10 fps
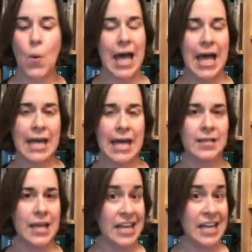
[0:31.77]
N
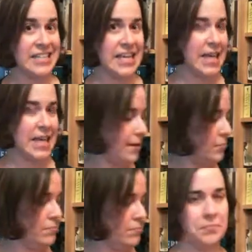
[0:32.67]
and E.
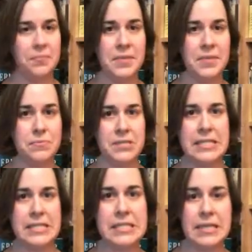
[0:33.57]
This was
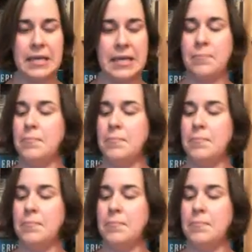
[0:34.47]
easy.